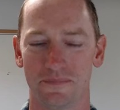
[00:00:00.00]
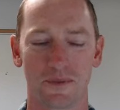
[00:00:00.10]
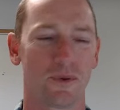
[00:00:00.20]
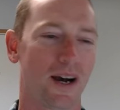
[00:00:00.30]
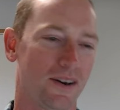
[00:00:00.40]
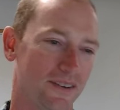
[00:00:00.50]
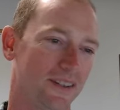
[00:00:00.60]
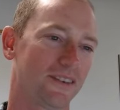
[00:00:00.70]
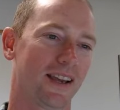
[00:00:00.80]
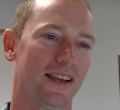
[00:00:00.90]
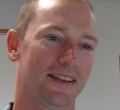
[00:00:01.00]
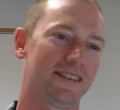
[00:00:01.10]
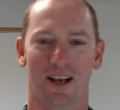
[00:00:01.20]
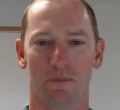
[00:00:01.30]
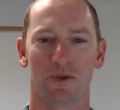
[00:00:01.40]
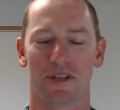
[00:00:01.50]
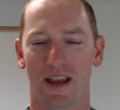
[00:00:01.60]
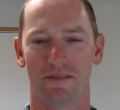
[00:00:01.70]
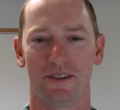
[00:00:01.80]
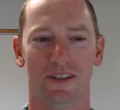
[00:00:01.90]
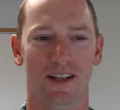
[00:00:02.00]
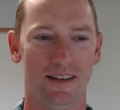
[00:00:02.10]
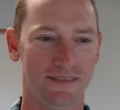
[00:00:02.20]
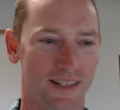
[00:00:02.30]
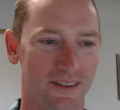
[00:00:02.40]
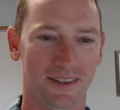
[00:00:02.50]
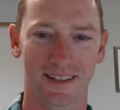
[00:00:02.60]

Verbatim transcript: Wow. Okay. Almost half your life now, huh?